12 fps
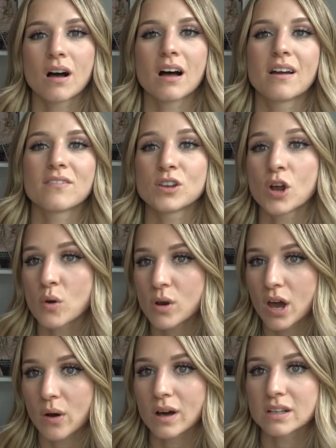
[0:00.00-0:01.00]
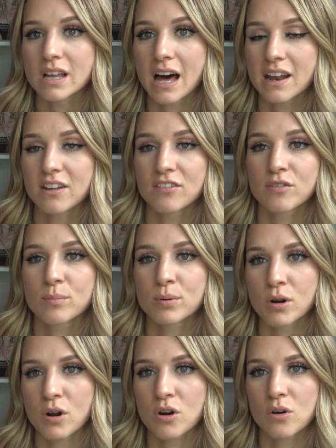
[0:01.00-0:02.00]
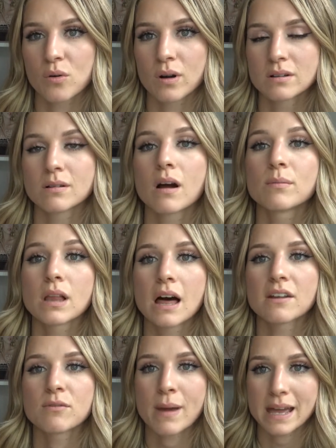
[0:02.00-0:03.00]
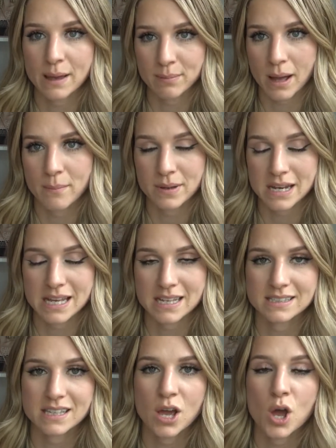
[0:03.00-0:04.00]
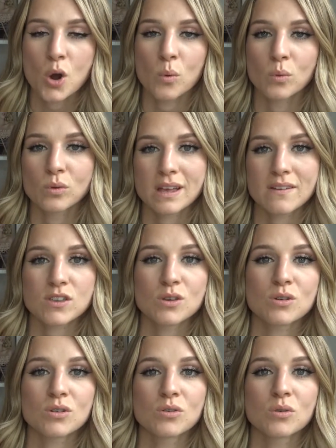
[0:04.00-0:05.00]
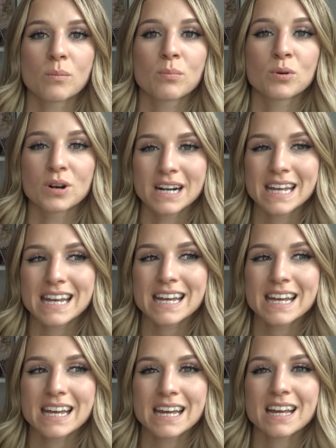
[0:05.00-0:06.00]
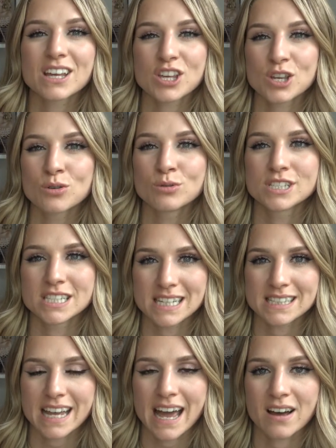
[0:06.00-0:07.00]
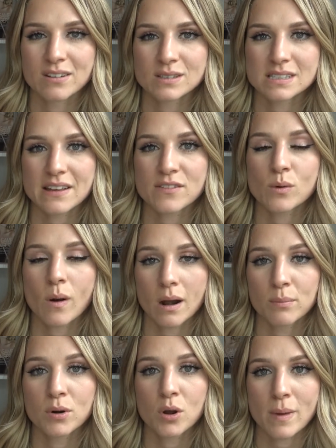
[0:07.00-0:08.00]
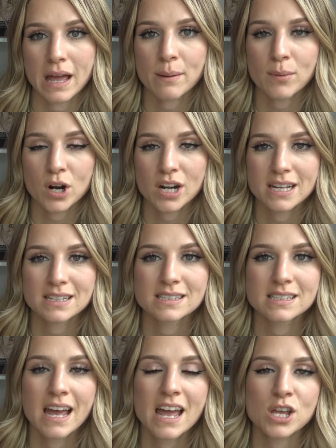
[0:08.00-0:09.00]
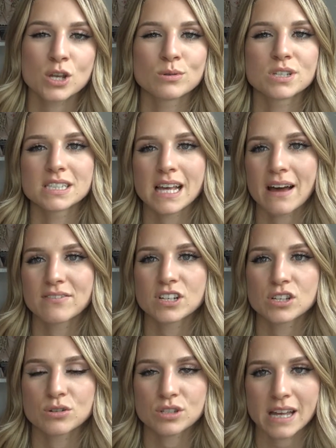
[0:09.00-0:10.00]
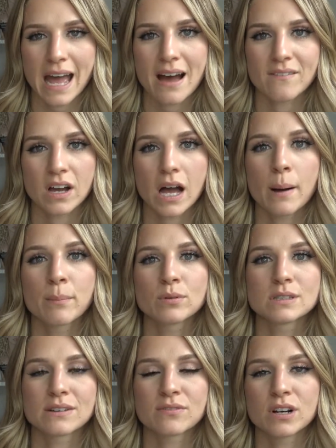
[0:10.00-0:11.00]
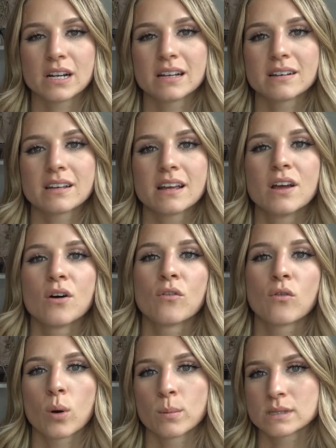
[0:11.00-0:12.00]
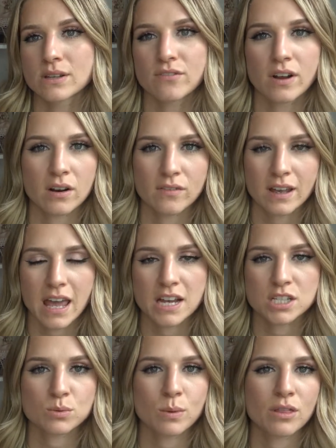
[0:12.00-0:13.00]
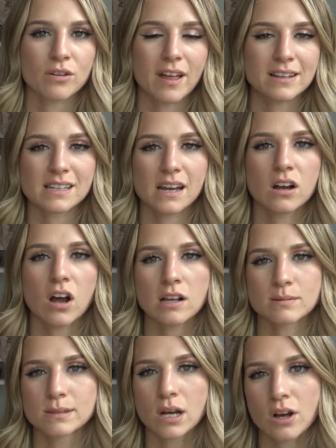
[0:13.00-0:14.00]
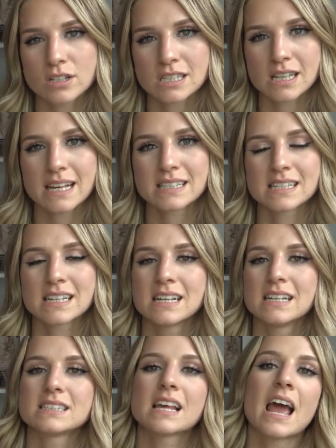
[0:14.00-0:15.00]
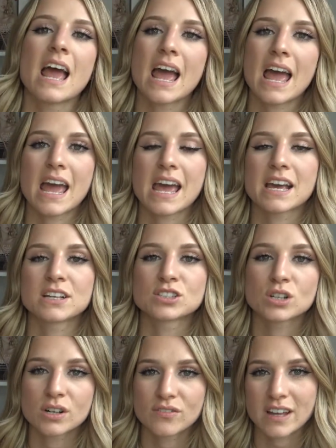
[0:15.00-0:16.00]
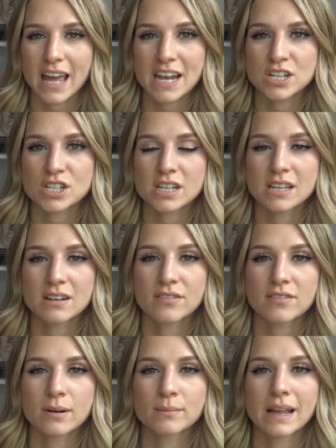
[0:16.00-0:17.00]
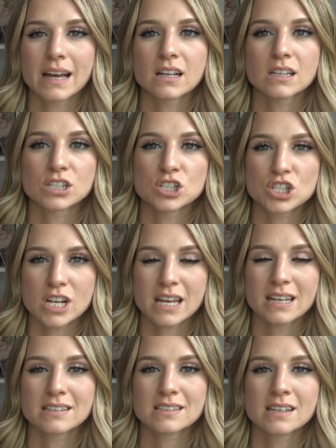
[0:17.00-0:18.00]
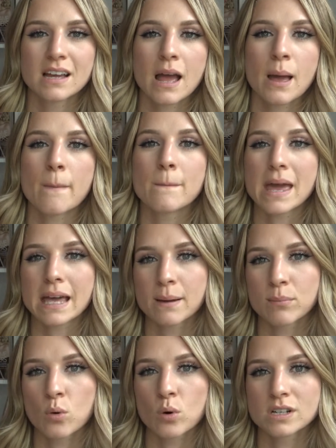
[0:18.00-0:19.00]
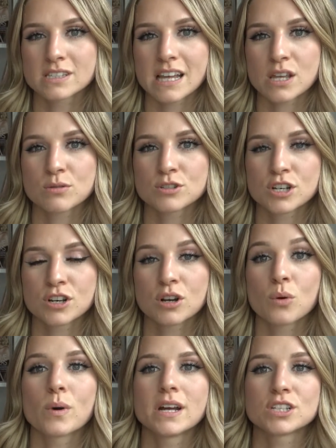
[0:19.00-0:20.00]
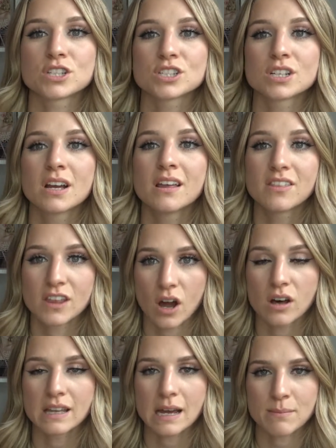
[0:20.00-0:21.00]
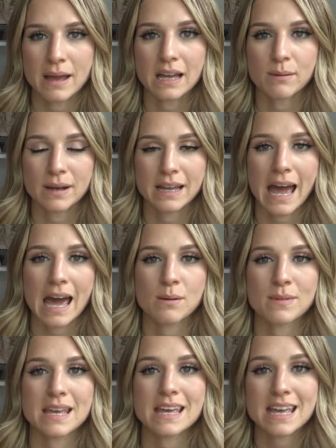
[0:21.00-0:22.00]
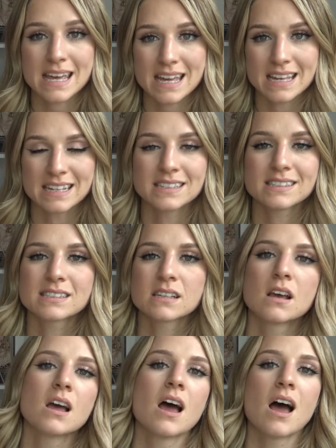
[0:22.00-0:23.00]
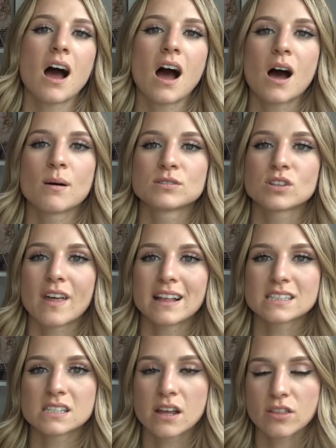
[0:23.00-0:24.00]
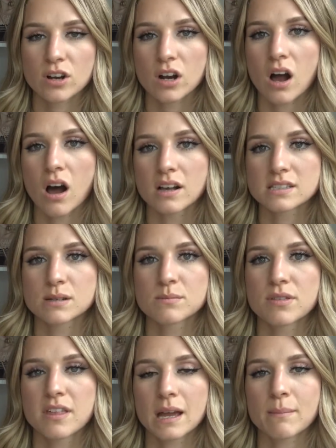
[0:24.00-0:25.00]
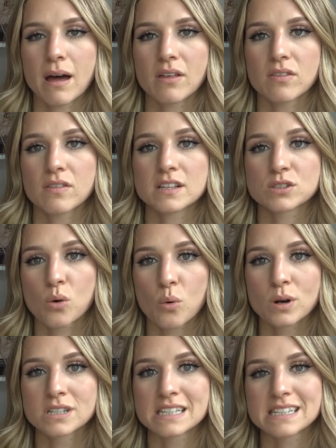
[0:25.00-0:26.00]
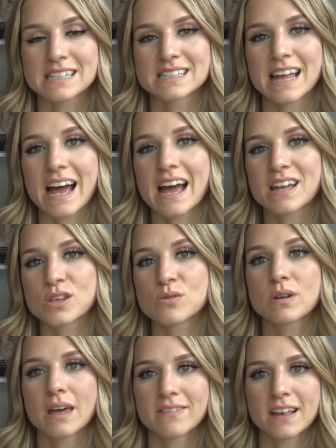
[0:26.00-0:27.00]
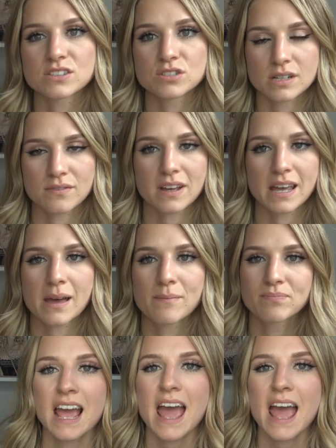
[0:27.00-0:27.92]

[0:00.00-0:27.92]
if you don't know, a lot of pro, a lot of makeup companies will give you pretty huge discounts if you are a pro makeup artist. You just have to usually have a couple different forms of verification, whether that's like a cosmetology license, a certification from like a legit makeup course that you took, which the Online Makeup Academy is. Um, so that's another awesome thing about these courses is that you get that certificate.